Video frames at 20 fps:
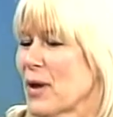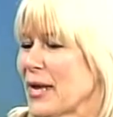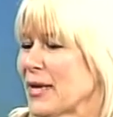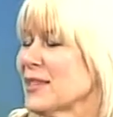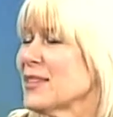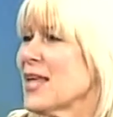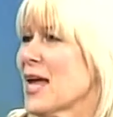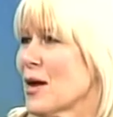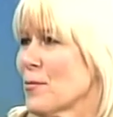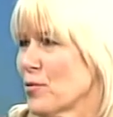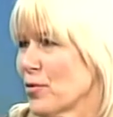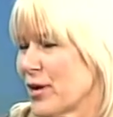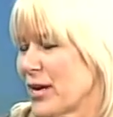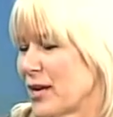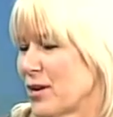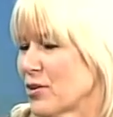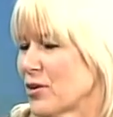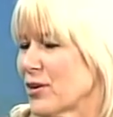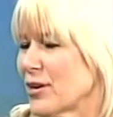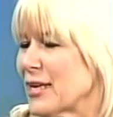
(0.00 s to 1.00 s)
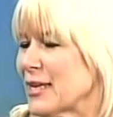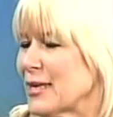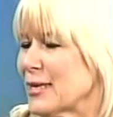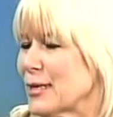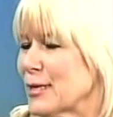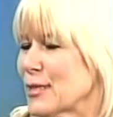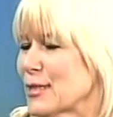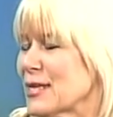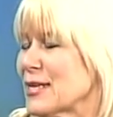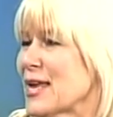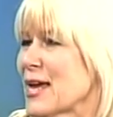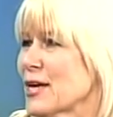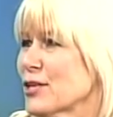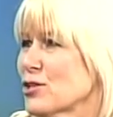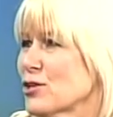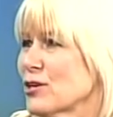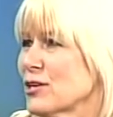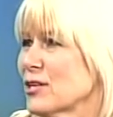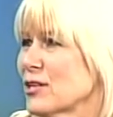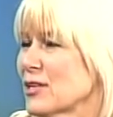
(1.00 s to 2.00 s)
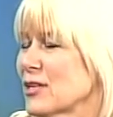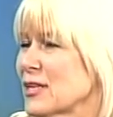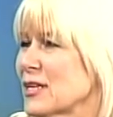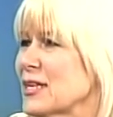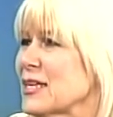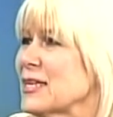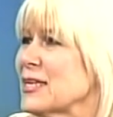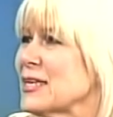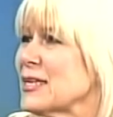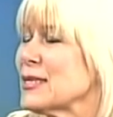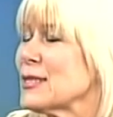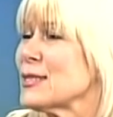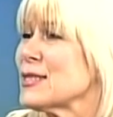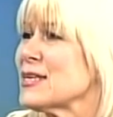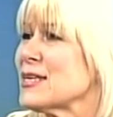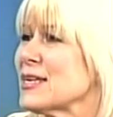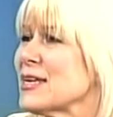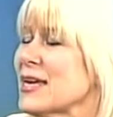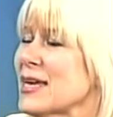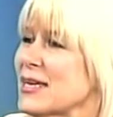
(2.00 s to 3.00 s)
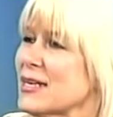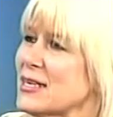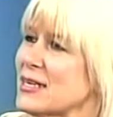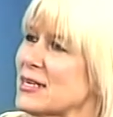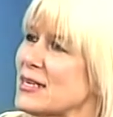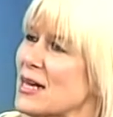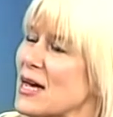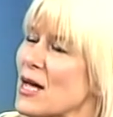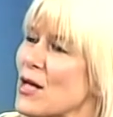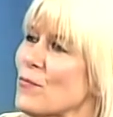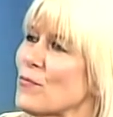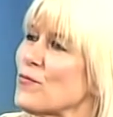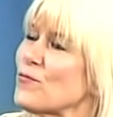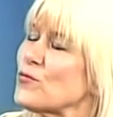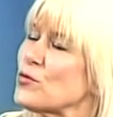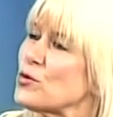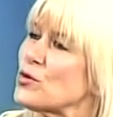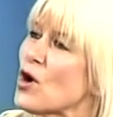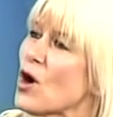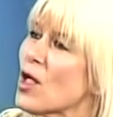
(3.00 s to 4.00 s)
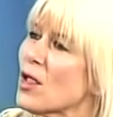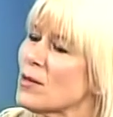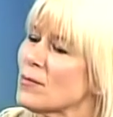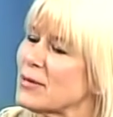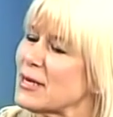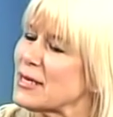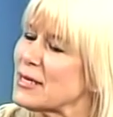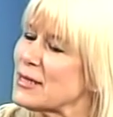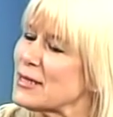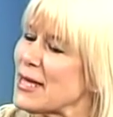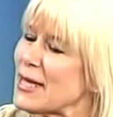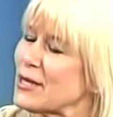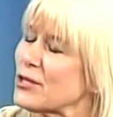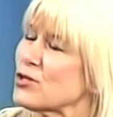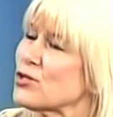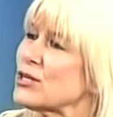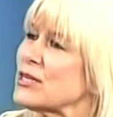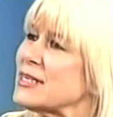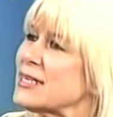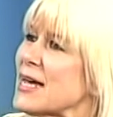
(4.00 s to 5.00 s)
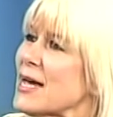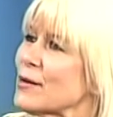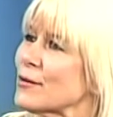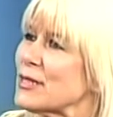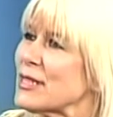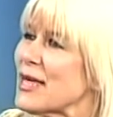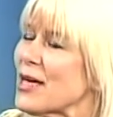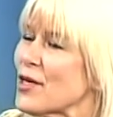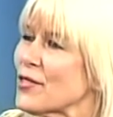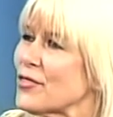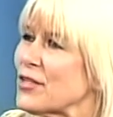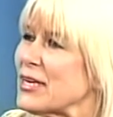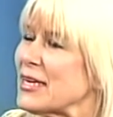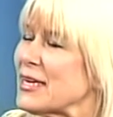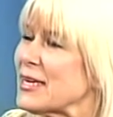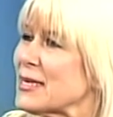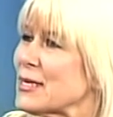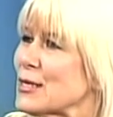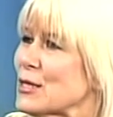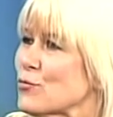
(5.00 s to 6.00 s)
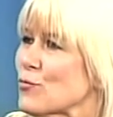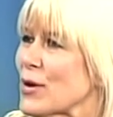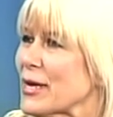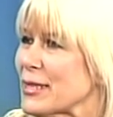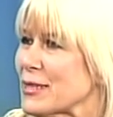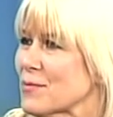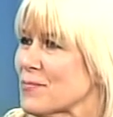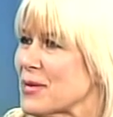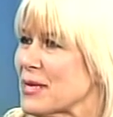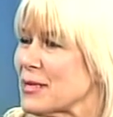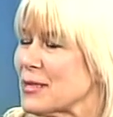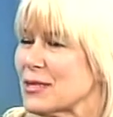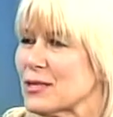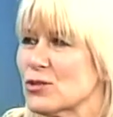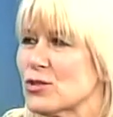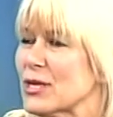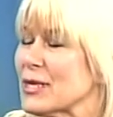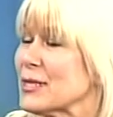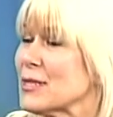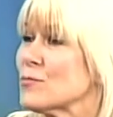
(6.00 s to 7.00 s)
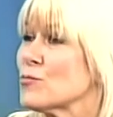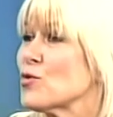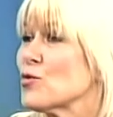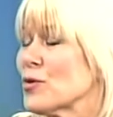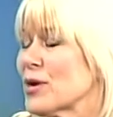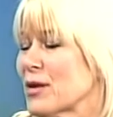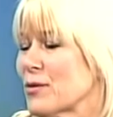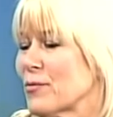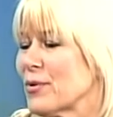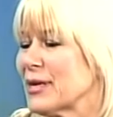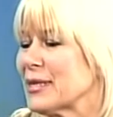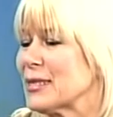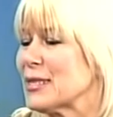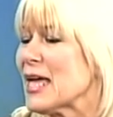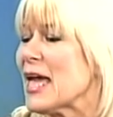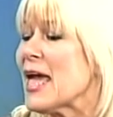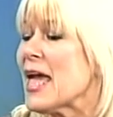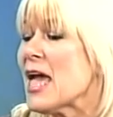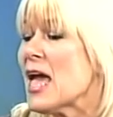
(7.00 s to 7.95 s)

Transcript: collaborator is a nationally syndicated food columnist, and she touts healthy kids' recipes, and she has some great ones.